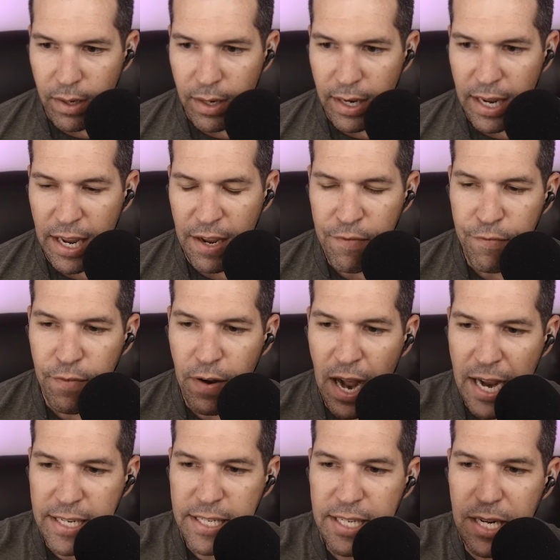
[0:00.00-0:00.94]
if
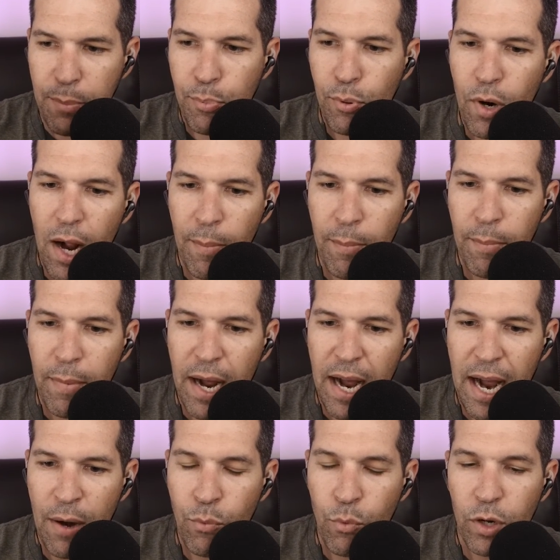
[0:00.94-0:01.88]
I see a problem,
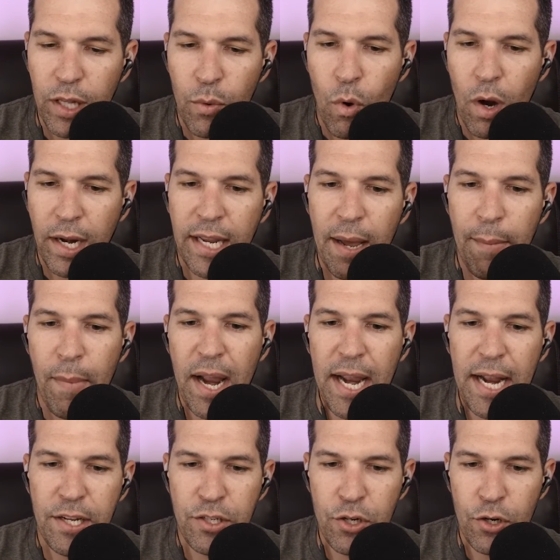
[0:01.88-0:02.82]
I really want to get my
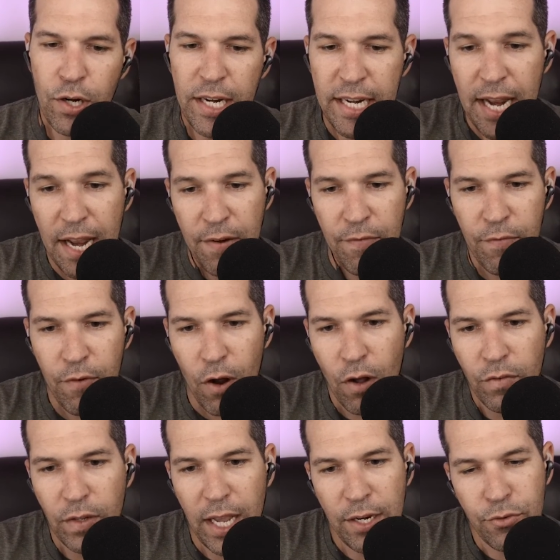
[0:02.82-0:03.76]
hands dirty, get
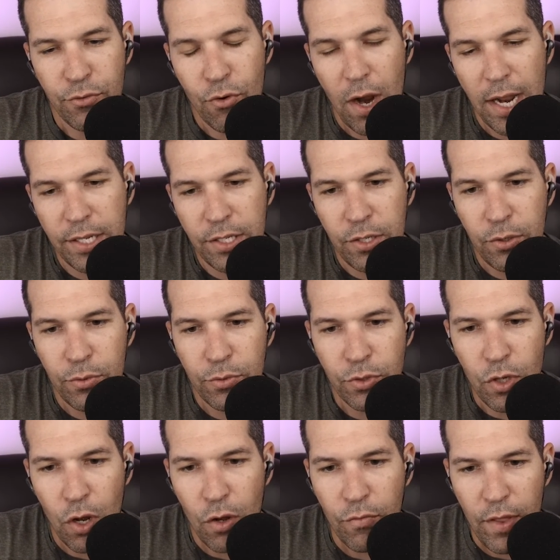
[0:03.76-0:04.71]
involved, and try to
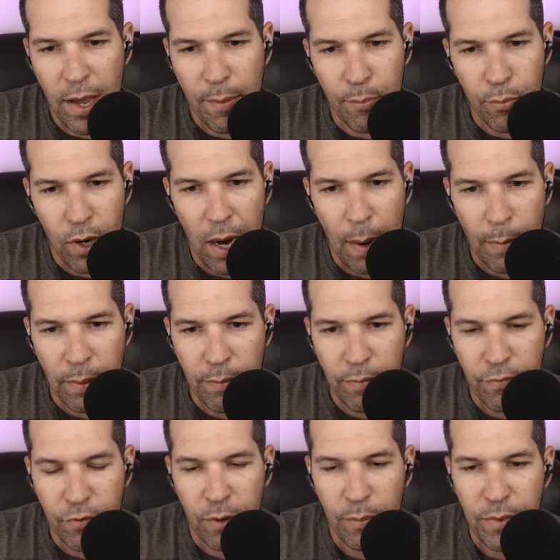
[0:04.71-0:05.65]
solve that
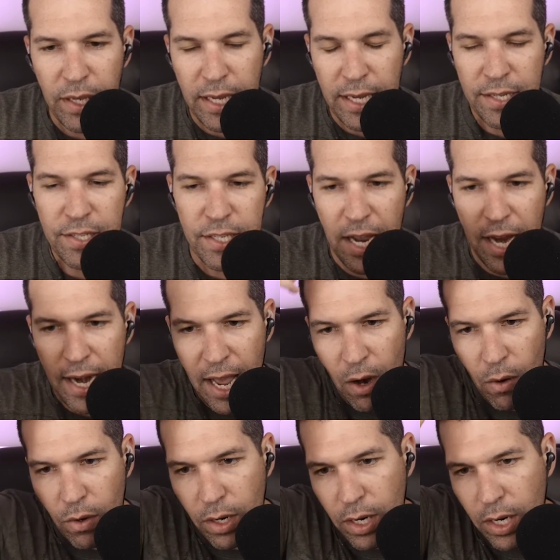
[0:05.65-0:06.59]
problem from the inside
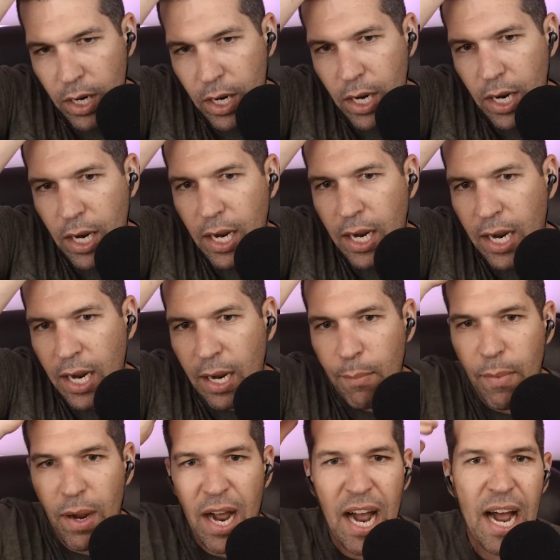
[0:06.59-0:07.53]
out.
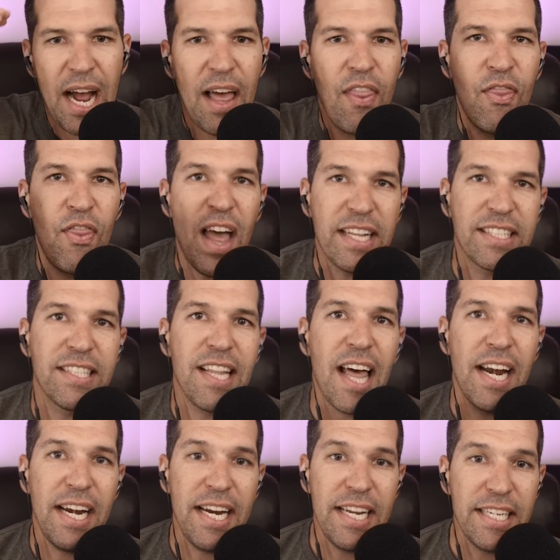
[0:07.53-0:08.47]
That's
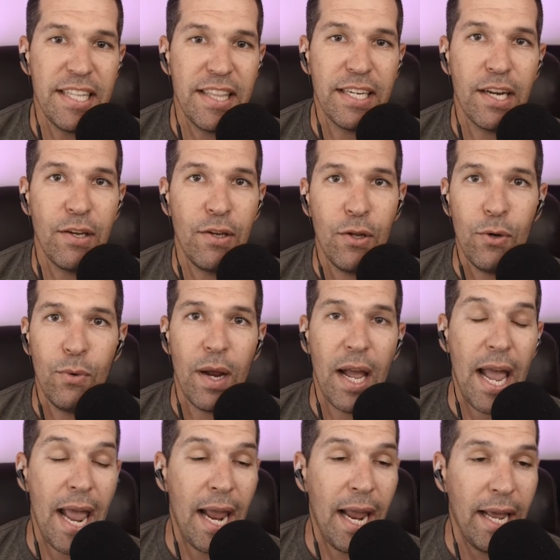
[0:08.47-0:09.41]
not an easy thing to do,
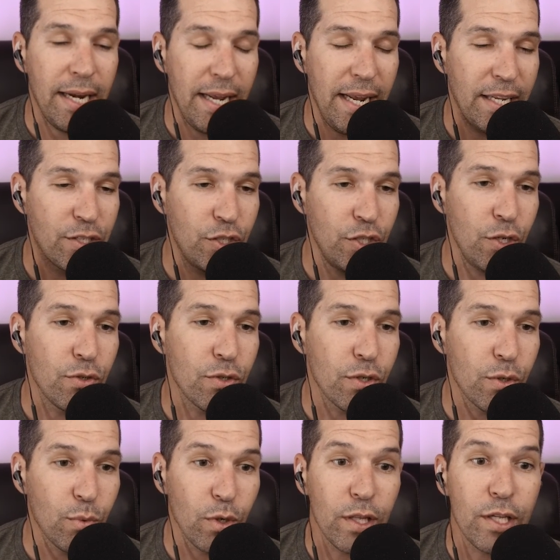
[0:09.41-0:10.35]
and it's
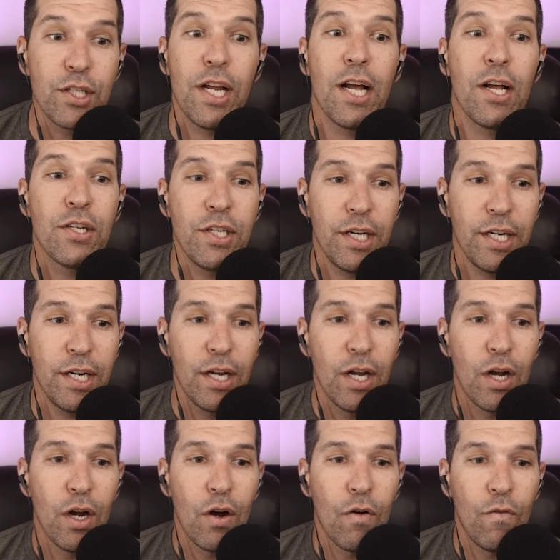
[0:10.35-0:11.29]
usually really challenging
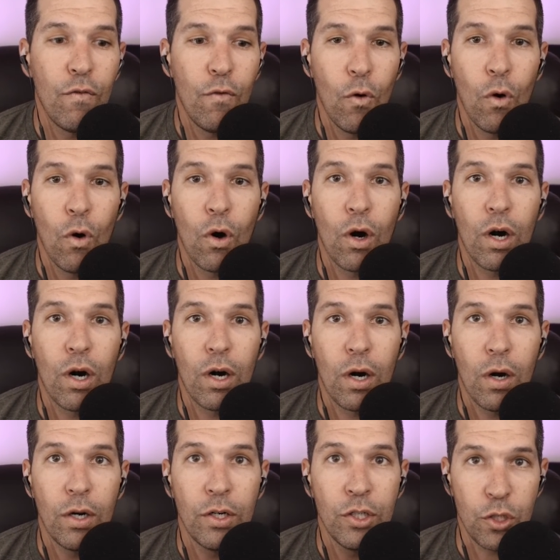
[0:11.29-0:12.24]
for
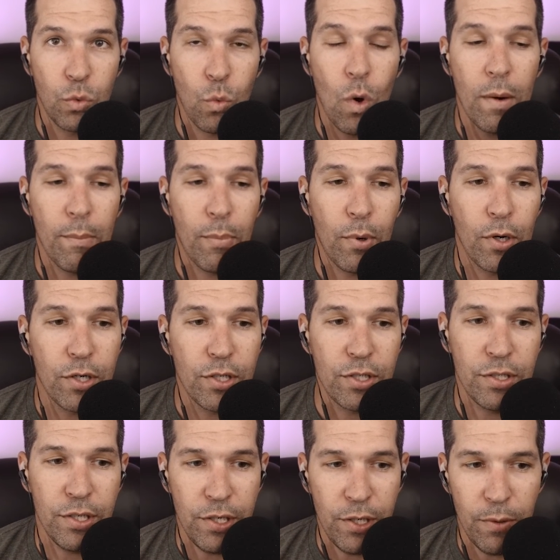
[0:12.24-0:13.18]
just one
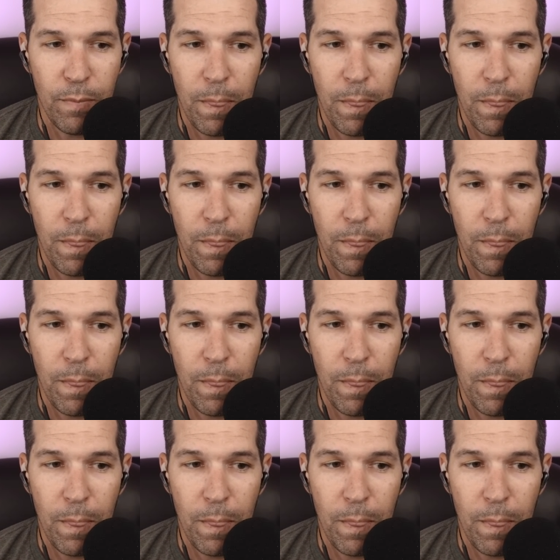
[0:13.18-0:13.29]
person to do.